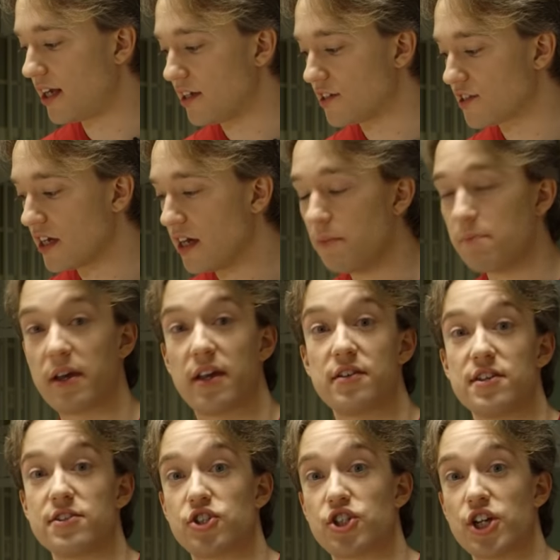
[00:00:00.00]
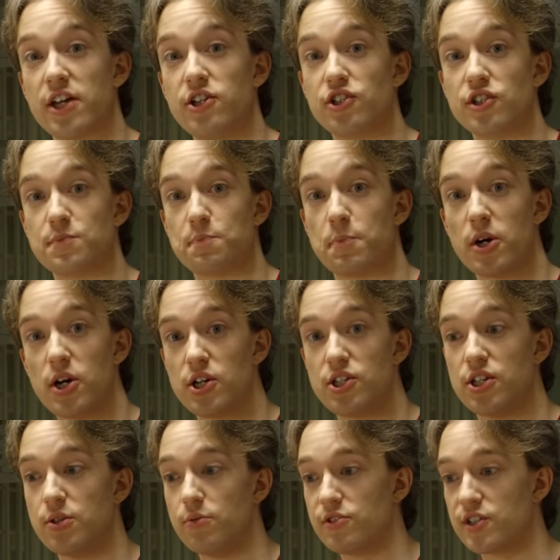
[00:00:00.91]
is because it changes per
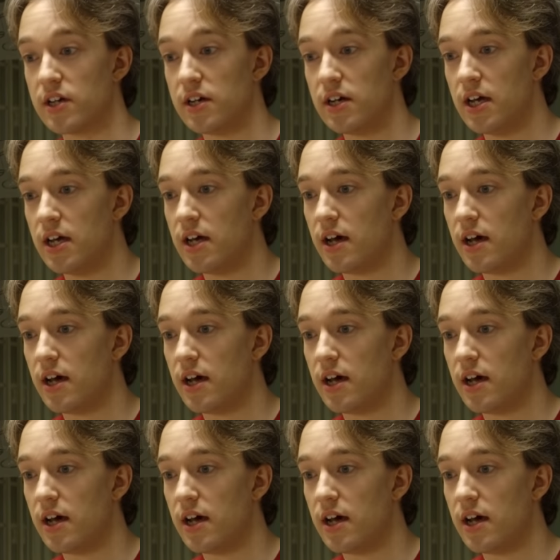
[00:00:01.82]
user